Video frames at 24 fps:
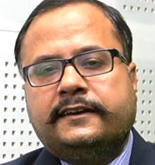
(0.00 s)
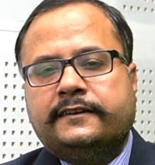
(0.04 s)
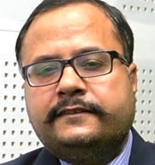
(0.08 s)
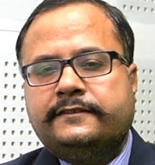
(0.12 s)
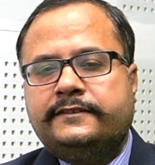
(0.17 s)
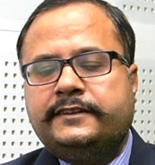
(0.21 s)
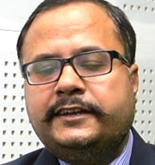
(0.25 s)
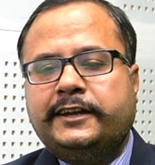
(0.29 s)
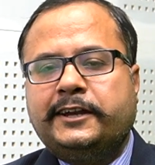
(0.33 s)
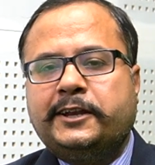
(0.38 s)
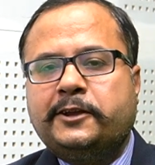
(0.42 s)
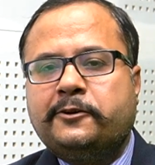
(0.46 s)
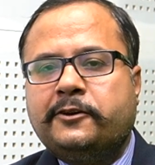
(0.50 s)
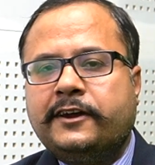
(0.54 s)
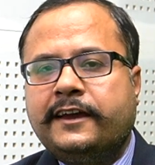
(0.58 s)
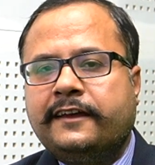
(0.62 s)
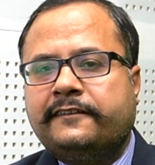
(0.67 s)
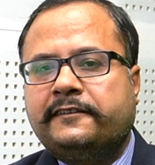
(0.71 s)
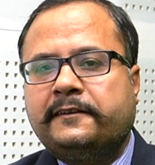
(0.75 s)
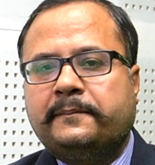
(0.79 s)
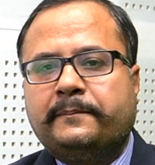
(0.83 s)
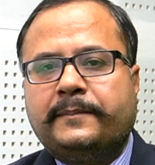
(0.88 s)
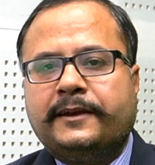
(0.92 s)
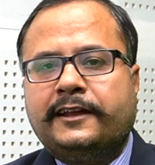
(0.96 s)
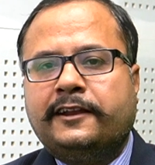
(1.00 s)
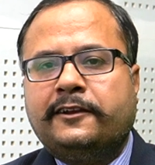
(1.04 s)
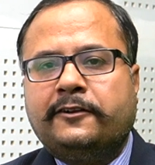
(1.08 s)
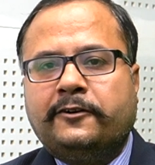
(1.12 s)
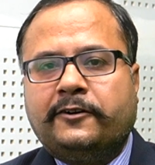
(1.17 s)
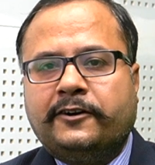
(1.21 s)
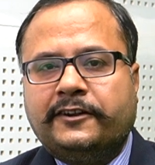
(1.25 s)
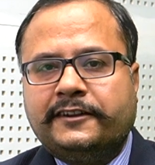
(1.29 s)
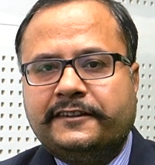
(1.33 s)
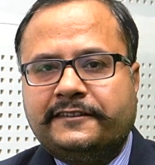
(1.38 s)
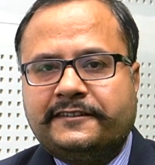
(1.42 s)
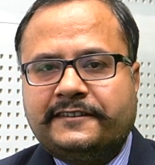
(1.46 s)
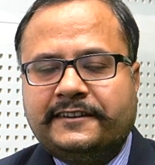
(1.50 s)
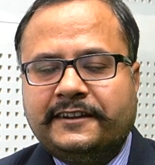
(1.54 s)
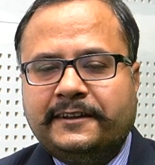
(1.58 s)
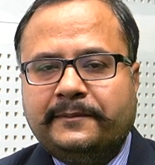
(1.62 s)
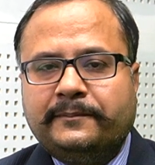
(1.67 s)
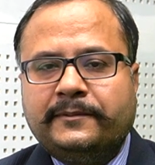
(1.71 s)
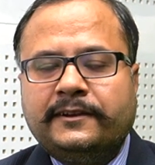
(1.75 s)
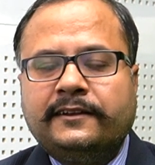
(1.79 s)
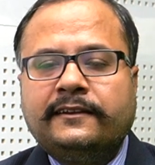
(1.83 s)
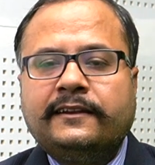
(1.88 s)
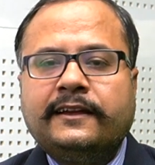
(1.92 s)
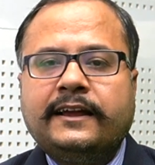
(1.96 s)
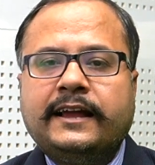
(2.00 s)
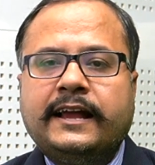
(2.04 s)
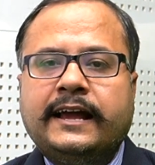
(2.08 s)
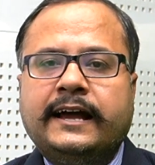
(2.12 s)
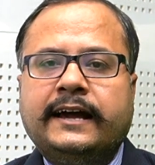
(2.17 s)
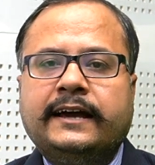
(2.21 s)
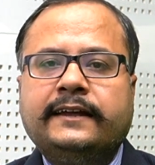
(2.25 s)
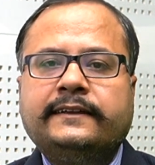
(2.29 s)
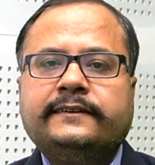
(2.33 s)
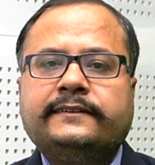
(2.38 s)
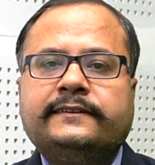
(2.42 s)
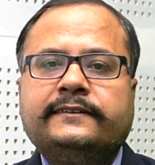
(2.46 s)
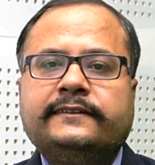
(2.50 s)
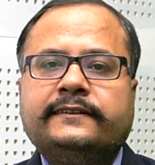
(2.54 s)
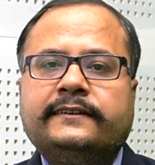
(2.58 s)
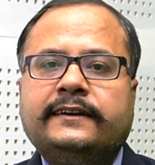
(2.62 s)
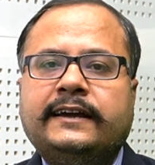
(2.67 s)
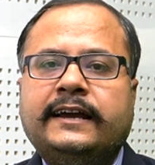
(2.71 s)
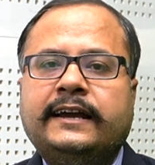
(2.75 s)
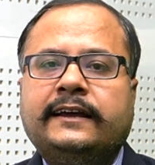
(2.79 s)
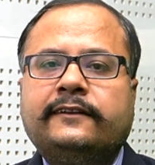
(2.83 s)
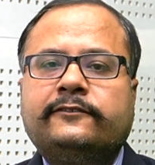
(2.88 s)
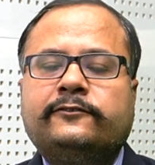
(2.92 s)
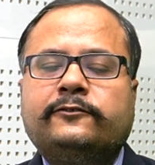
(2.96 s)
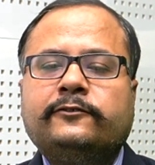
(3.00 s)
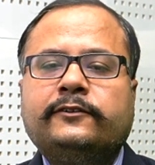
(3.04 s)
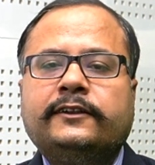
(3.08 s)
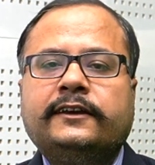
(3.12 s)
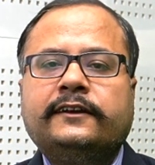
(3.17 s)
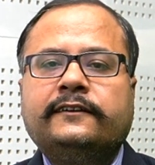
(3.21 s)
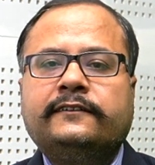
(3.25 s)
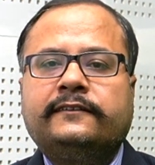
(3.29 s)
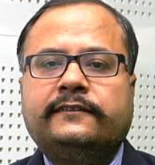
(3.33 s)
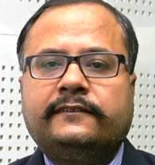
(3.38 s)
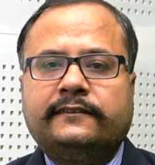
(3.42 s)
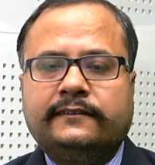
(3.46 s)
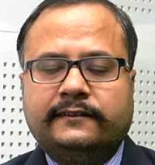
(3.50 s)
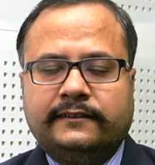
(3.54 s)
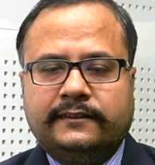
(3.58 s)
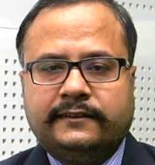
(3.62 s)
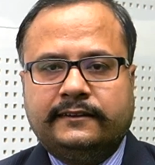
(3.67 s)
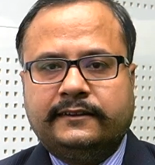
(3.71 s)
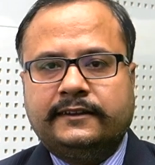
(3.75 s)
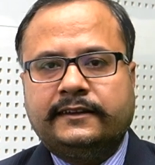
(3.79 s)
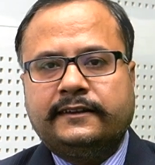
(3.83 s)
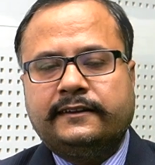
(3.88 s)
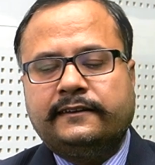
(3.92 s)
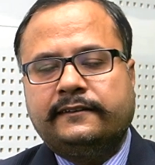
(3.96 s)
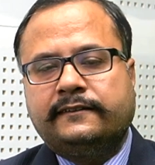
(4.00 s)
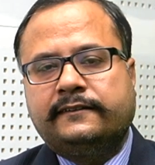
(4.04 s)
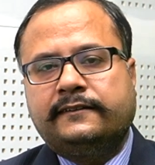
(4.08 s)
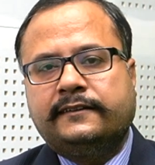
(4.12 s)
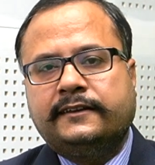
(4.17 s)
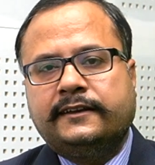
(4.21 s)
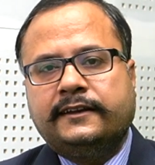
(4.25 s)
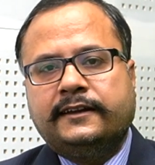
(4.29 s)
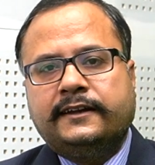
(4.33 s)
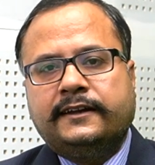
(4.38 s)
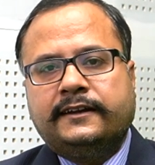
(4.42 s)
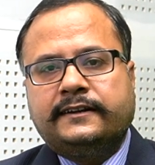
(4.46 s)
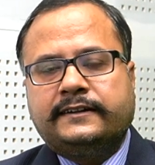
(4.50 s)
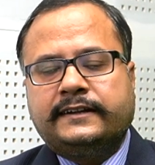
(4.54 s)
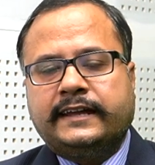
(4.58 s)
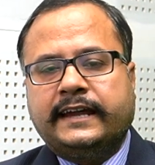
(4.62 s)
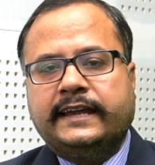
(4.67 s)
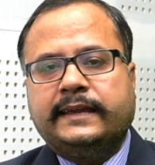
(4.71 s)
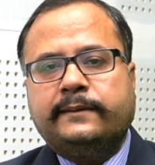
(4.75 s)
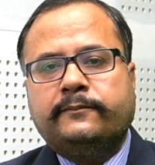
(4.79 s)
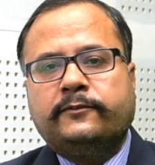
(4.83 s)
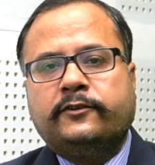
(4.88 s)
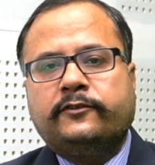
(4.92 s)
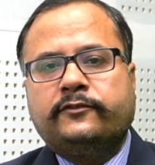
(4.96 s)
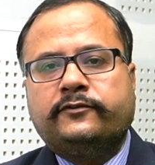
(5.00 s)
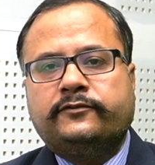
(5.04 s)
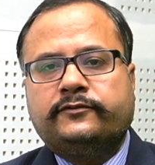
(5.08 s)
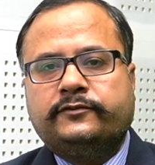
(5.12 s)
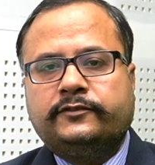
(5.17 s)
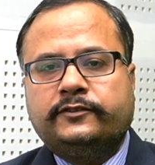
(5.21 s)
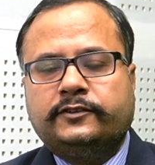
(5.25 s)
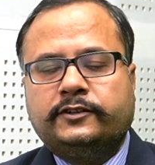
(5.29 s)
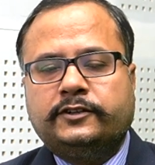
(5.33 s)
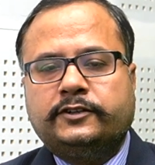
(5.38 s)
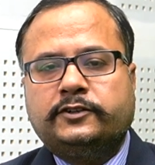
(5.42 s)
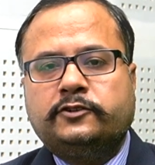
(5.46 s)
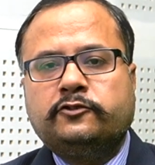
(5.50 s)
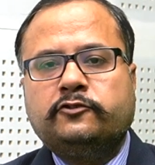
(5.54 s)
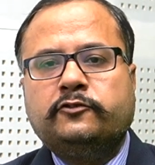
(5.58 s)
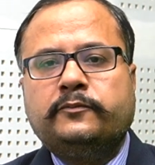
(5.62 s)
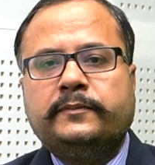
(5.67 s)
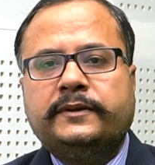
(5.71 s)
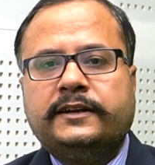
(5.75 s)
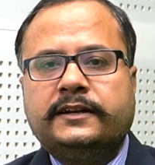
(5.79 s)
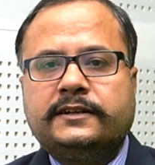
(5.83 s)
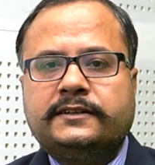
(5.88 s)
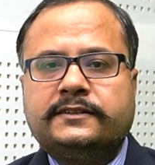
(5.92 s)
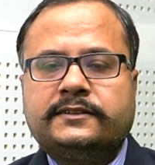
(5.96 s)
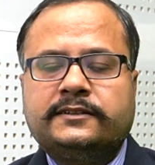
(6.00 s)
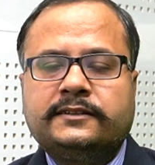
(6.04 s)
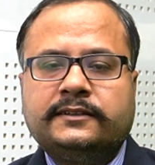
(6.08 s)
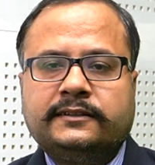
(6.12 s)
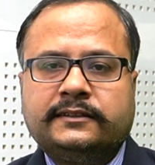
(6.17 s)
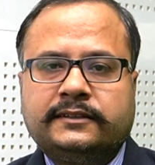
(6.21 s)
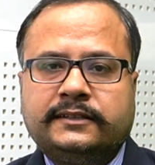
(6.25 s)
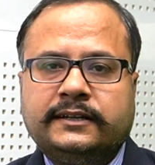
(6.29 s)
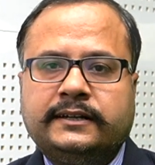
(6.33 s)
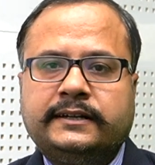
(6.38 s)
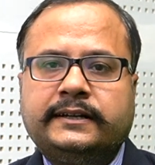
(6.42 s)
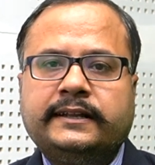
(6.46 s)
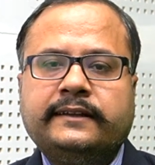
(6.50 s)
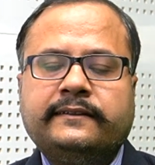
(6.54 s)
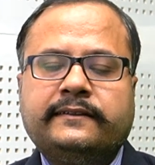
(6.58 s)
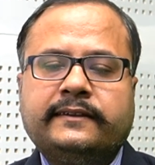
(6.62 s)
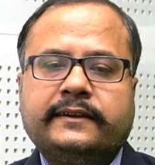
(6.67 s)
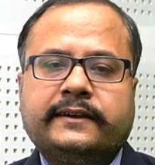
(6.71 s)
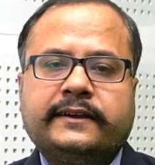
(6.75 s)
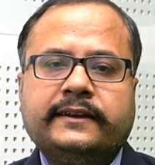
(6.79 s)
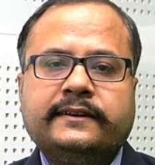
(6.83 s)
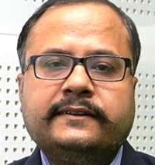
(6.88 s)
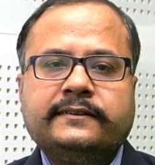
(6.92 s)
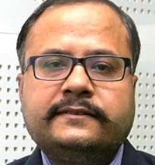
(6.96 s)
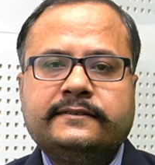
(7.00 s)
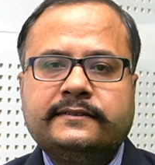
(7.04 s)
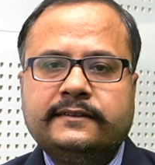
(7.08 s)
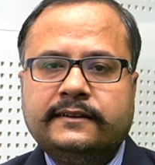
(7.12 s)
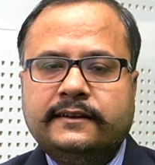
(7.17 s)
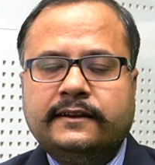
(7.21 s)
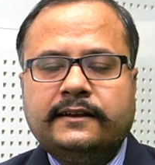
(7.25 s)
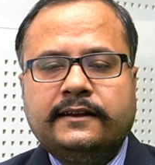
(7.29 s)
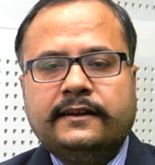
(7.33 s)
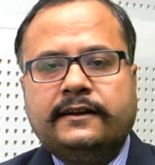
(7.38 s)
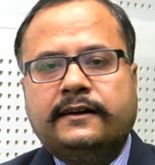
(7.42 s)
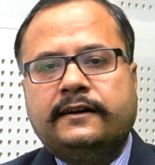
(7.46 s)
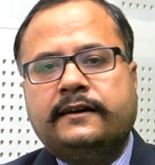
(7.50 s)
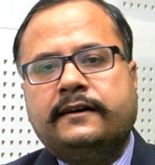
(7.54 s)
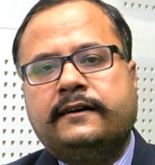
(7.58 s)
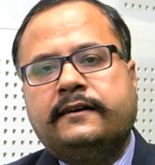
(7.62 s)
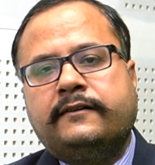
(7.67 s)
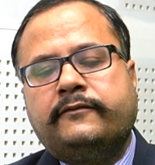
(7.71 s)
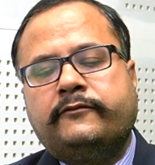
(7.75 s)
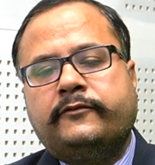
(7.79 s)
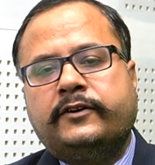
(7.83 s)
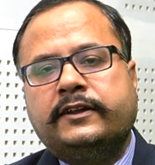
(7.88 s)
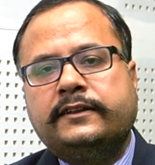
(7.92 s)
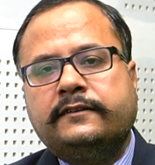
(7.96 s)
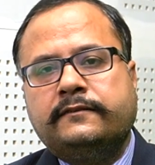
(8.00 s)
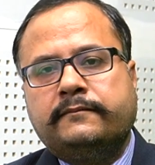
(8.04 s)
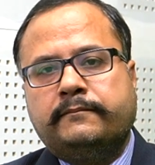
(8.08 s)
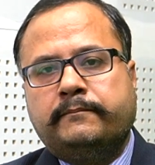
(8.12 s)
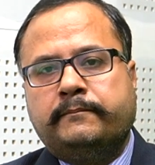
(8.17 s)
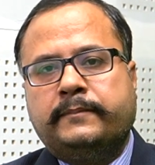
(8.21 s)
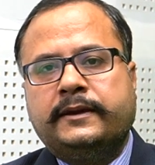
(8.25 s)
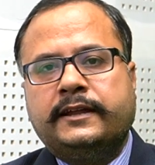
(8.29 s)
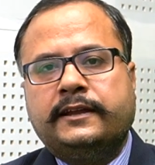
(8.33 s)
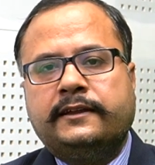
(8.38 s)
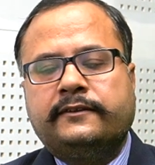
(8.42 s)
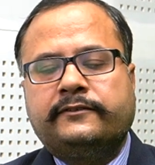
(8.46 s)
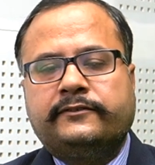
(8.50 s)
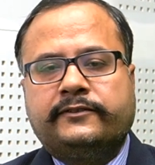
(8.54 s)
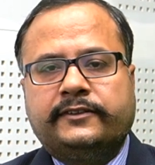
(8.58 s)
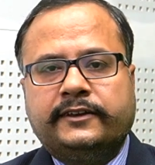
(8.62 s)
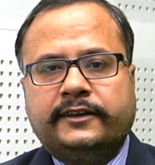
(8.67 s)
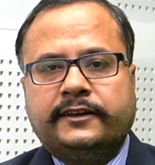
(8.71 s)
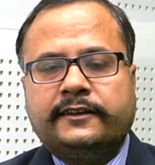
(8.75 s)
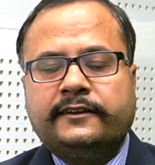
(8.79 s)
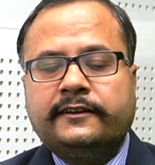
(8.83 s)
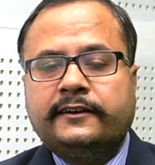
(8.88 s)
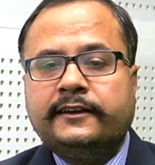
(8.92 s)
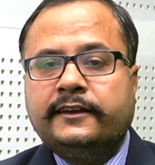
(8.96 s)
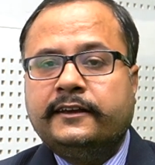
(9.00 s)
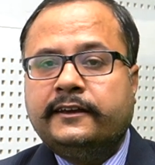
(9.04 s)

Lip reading: GTO has a bell on a table, and as soon as there is time of 2 minutes 30 seconds, one bell is there.